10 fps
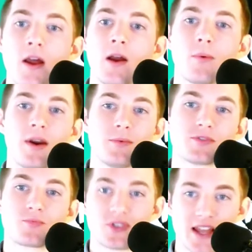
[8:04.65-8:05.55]
where he was
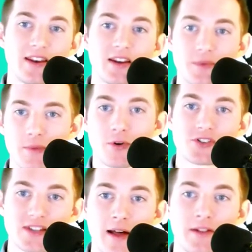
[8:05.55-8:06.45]
pretending to be
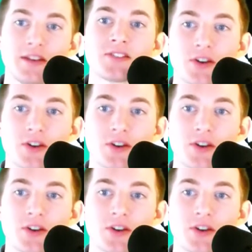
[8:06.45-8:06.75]
personalities